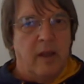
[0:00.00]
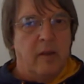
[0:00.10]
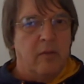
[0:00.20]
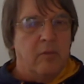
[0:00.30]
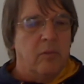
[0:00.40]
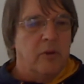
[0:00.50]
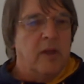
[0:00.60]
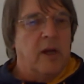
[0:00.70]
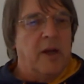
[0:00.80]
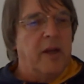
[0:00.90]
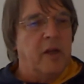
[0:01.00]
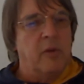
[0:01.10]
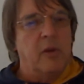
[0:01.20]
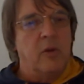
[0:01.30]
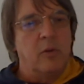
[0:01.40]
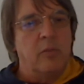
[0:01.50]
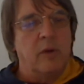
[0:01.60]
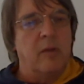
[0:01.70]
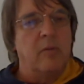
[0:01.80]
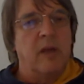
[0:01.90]
And on the other hand,
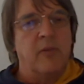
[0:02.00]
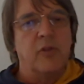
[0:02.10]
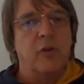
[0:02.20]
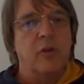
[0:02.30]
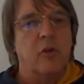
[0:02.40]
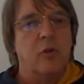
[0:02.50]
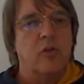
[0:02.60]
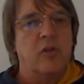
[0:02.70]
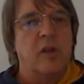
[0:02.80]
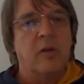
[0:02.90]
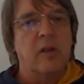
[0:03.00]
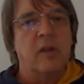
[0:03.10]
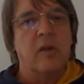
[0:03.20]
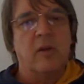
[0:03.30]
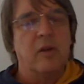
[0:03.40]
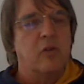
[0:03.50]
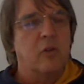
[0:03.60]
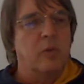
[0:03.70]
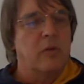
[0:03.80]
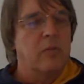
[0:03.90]
we have certain QC criteria,
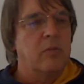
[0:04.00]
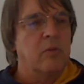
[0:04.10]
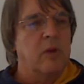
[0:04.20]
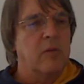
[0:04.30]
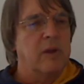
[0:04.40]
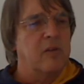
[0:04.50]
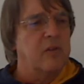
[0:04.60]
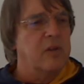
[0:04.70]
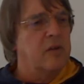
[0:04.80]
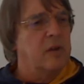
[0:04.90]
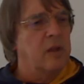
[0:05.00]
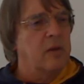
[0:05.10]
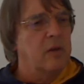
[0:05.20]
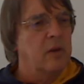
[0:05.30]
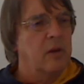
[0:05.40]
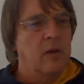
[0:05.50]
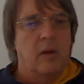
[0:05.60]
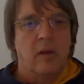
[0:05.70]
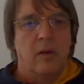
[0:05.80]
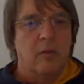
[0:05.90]
so we request, I think,
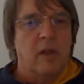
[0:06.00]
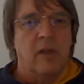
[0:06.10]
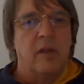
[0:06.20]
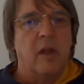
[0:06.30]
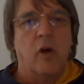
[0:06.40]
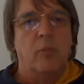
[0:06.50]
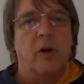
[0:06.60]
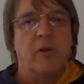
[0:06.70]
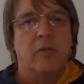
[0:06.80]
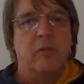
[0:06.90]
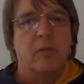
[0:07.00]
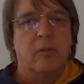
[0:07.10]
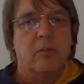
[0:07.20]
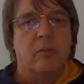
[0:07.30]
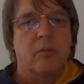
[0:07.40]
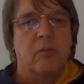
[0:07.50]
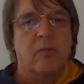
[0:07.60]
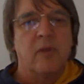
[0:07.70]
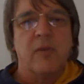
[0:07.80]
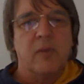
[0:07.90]
right now about
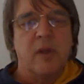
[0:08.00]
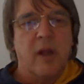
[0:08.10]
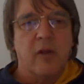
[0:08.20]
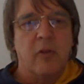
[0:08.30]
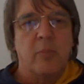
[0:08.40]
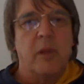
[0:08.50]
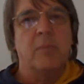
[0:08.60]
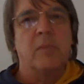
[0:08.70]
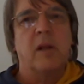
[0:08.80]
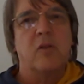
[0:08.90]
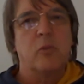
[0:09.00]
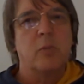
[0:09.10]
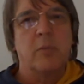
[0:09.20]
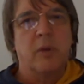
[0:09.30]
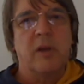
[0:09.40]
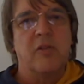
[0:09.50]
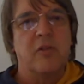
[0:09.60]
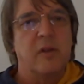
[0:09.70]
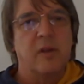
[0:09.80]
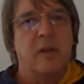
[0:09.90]
1,500 peptides to be
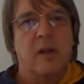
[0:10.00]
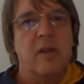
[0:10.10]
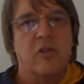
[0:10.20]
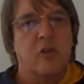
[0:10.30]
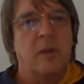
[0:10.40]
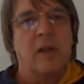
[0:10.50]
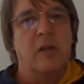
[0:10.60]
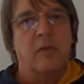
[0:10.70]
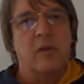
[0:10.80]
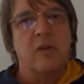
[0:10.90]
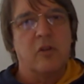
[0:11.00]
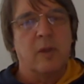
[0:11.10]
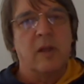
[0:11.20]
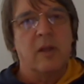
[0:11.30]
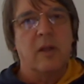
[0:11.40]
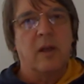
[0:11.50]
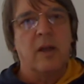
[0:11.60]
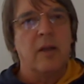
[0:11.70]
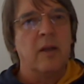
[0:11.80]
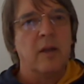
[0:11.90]
present, and at least 20 of these
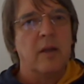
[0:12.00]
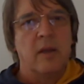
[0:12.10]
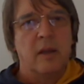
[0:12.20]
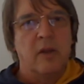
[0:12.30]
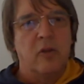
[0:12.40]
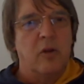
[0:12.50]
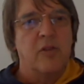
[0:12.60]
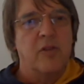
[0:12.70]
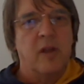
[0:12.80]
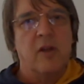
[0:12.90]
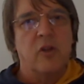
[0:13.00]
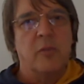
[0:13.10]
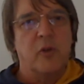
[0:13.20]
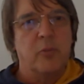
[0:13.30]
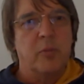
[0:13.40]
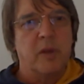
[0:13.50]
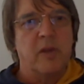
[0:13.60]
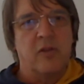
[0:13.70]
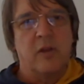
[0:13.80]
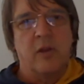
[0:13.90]
29 internal standards must be
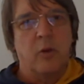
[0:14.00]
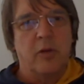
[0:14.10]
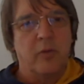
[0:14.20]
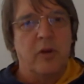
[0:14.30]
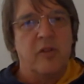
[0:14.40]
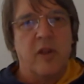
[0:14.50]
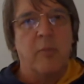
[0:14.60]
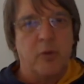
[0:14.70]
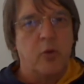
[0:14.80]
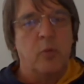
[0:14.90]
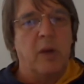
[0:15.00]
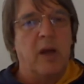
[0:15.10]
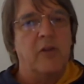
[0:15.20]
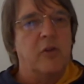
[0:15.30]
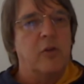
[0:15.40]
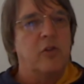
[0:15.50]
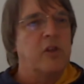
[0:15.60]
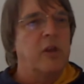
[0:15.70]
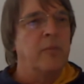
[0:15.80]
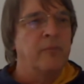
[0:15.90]
present in order for the sample to pass
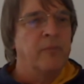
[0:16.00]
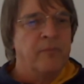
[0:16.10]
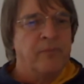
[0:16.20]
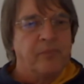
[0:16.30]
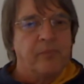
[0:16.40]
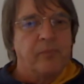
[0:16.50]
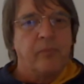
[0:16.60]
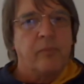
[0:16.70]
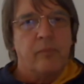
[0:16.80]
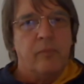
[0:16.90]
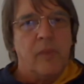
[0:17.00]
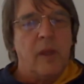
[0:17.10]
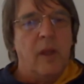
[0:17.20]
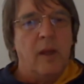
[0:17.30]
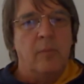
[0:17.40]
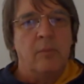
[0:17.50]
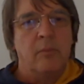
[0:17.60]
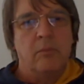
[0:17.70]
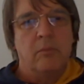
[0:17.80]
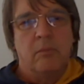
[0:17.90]
QC.
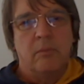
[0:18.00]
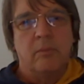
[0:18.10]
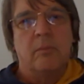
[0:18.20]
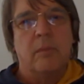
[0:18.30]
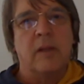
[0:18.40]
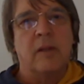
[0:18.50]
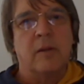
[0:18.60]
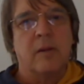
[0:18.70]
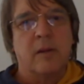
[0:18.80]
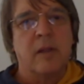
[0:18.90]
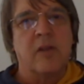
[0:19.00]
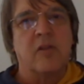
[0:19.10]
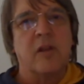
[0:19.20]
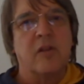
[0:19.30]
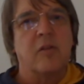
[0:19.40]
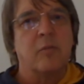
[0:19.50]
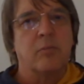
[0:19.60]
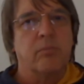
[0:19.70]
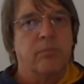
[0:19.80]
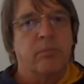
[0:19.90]
And that's it.
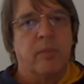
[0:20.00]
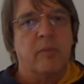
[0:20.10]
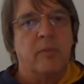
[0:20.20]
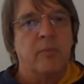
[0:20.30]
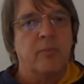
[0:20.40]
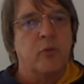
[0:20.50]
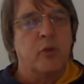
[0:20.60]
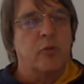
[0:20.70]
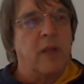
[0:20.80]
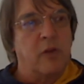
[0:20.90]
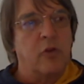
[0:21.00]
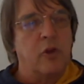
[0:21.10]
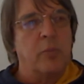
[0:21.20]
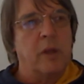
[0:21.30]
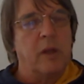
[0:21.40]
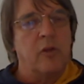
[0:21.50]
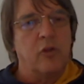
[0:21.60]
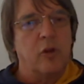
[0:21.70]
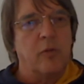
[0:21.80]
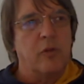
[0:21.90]
That typically
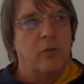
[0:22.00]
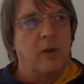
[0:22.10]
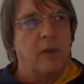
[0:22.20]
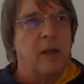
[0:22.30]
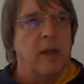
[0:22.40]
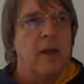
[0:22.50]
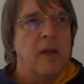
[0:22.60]
serves quite well.